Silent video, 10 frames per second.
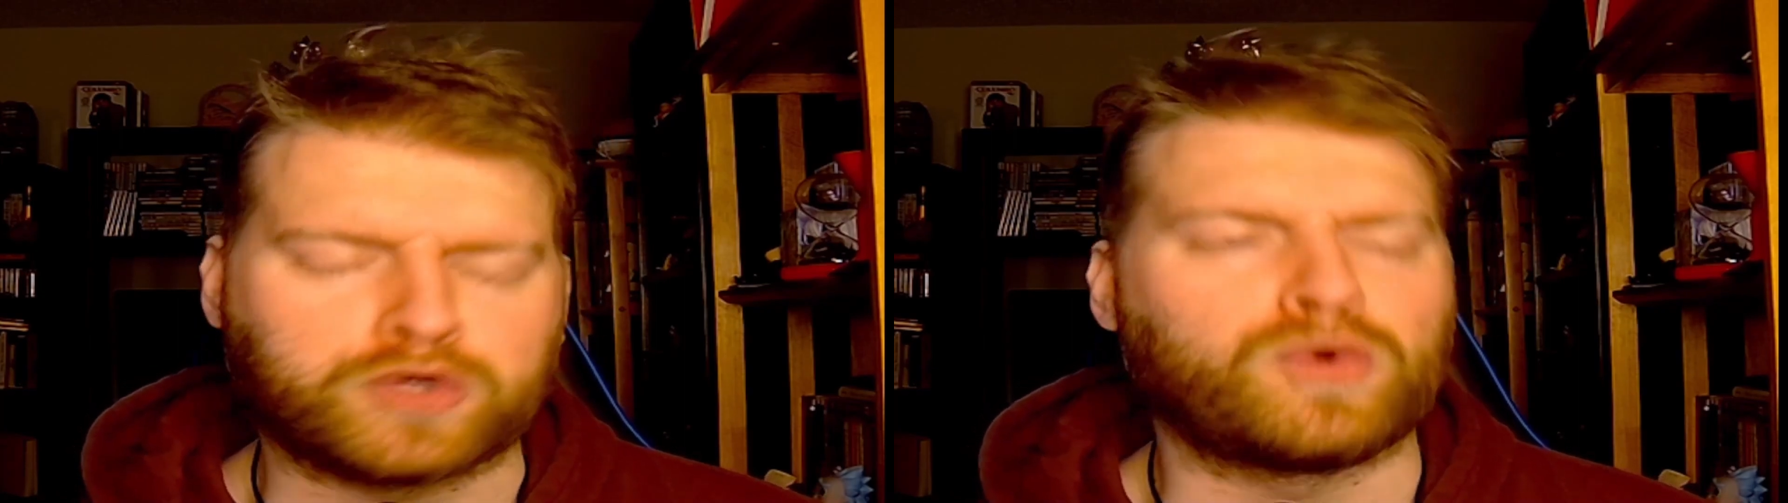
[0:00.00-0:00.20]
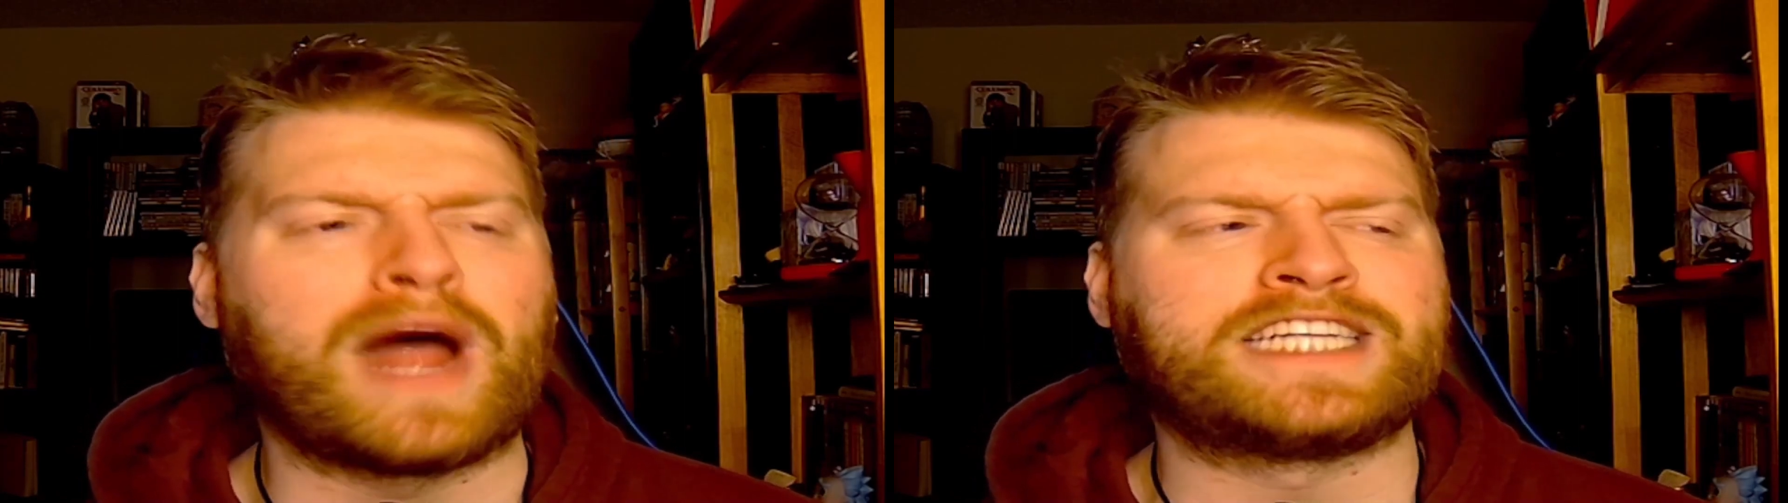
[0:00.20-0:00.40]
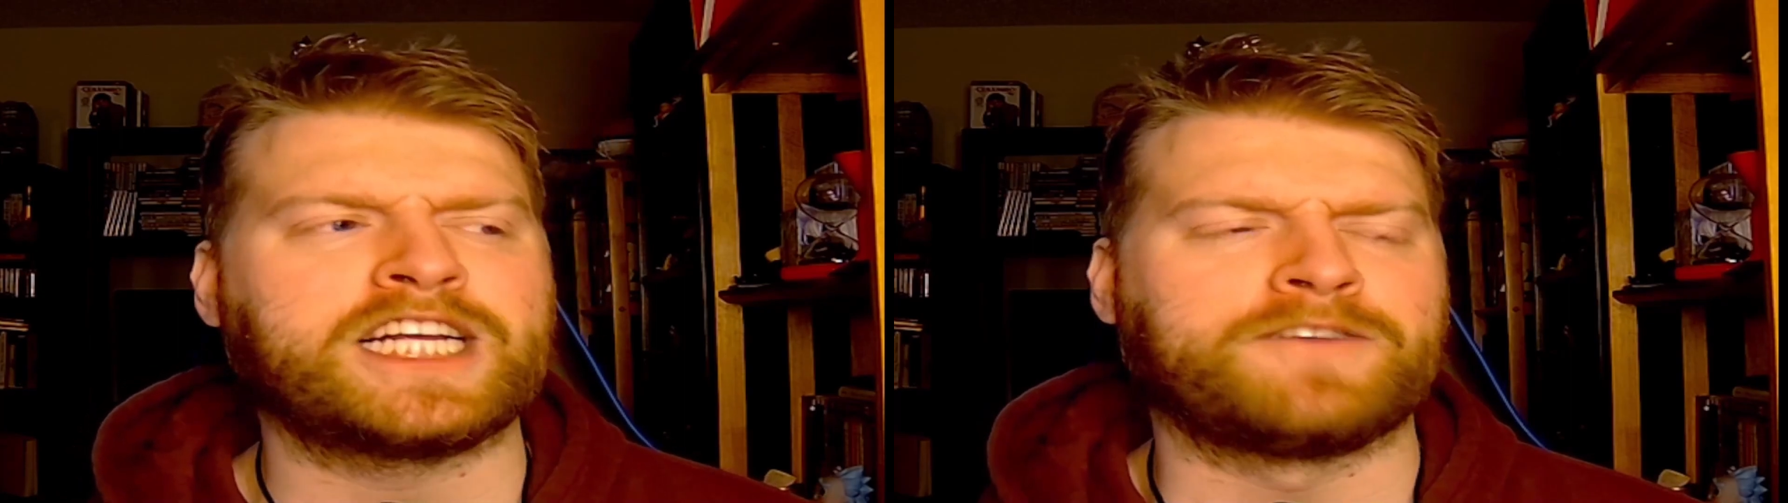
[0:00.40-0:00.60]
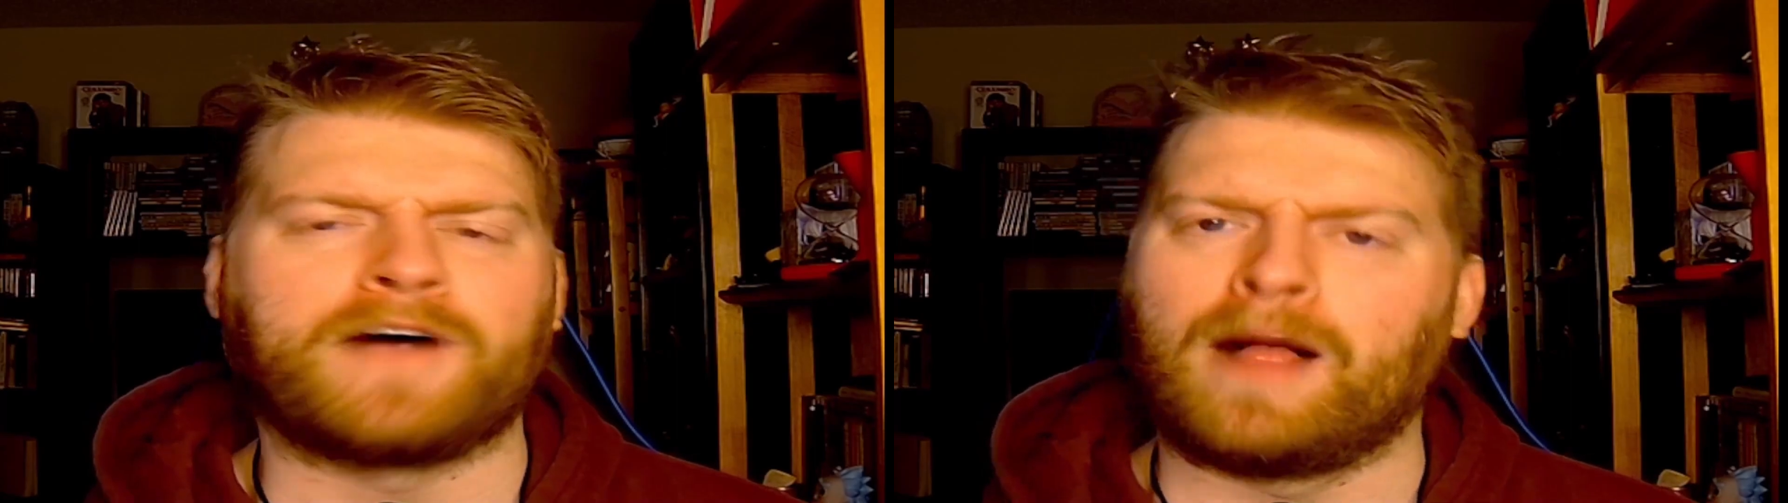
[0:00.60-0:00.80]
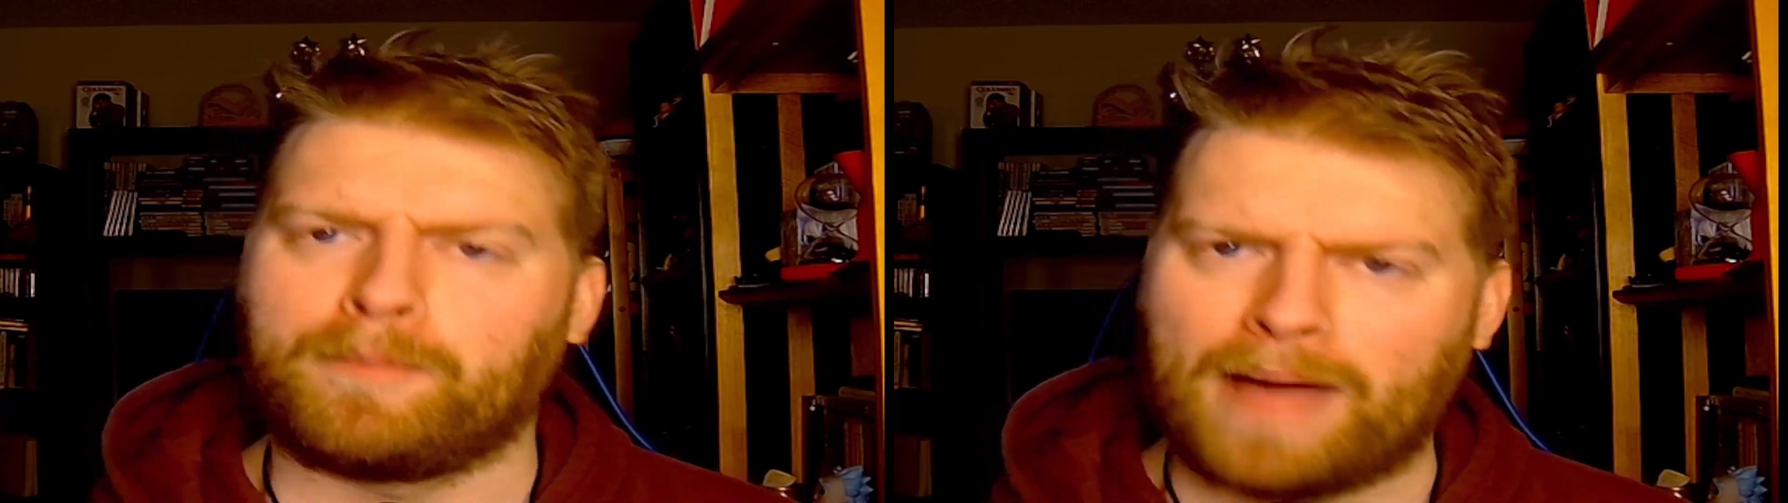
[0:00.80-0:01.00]
tragic
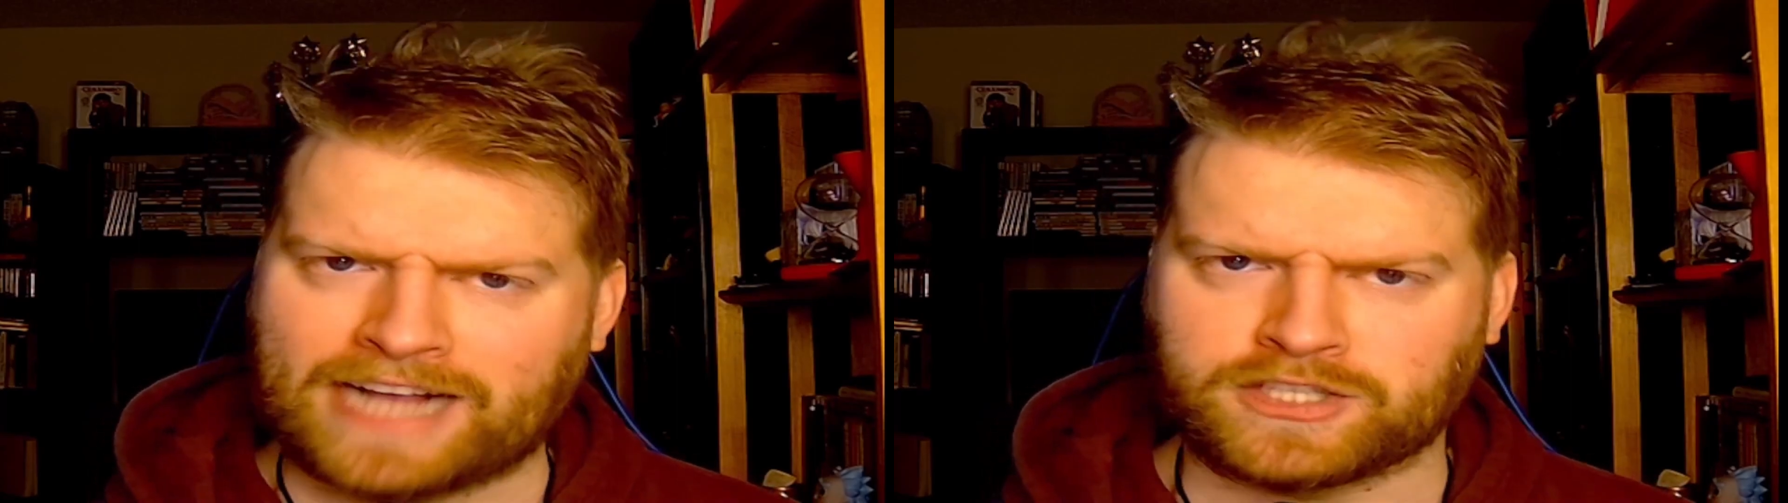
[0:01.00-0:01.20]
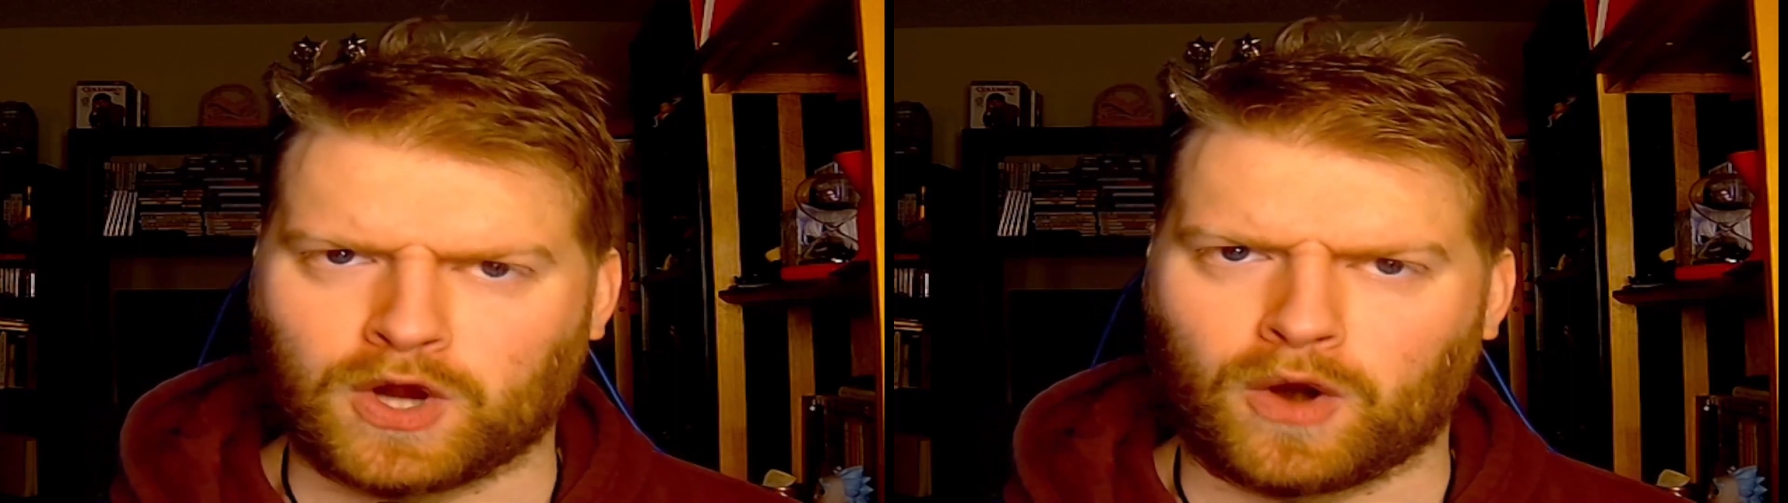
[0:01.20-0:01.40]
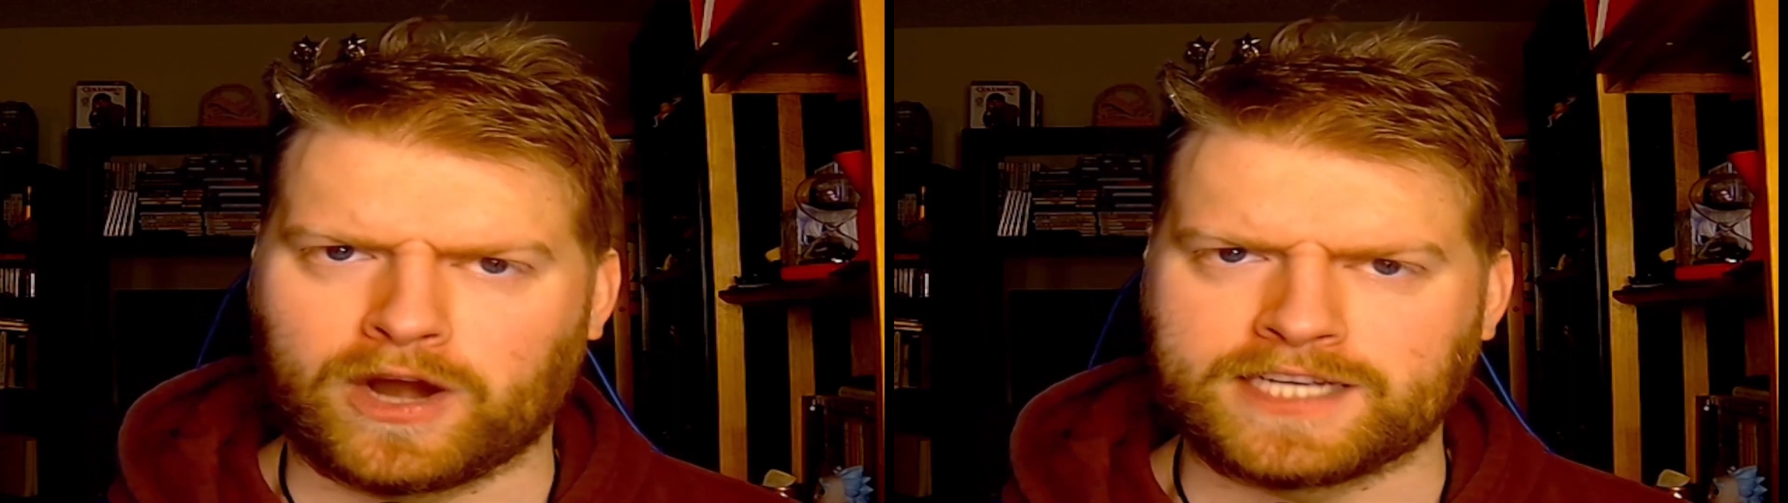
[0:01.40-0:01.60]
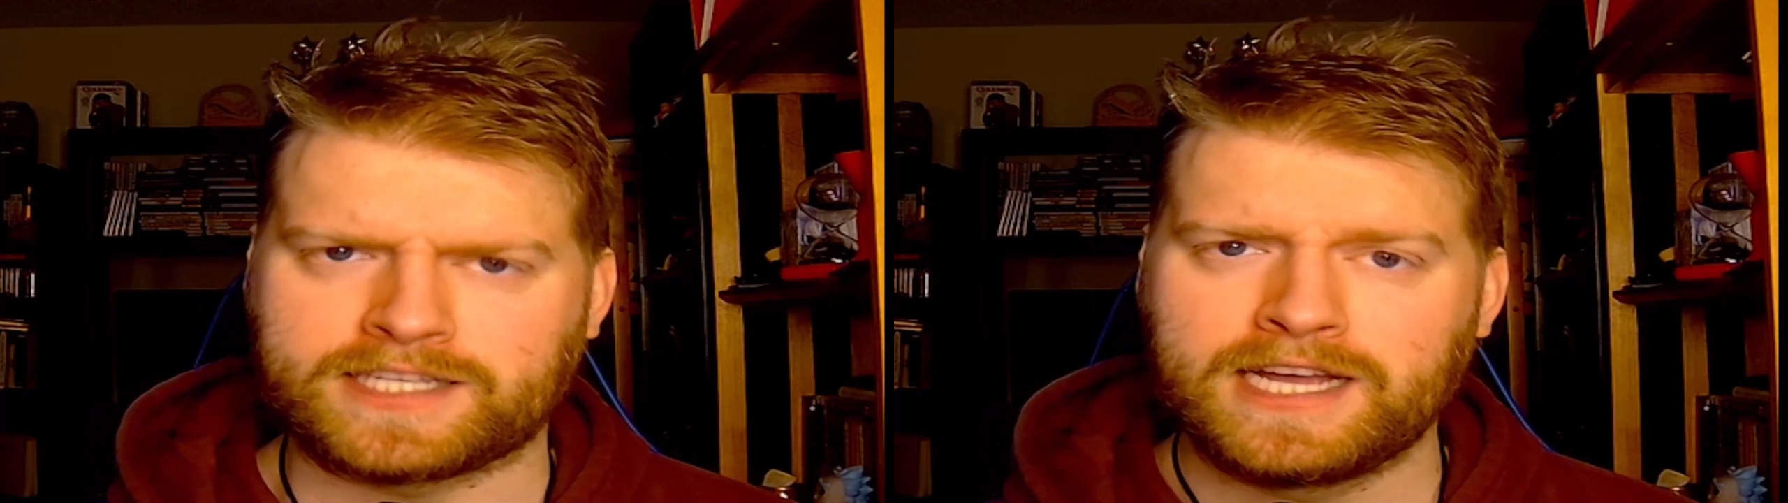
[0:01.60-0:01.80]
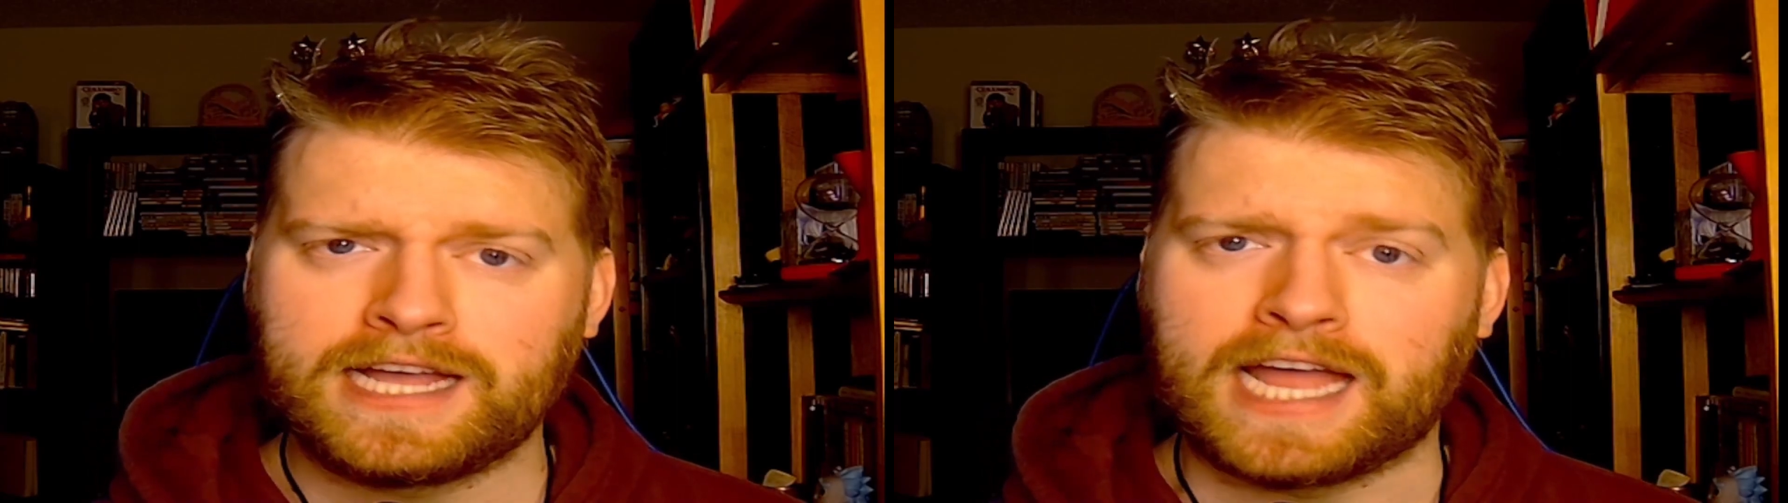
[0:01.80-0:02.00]
of all backstories,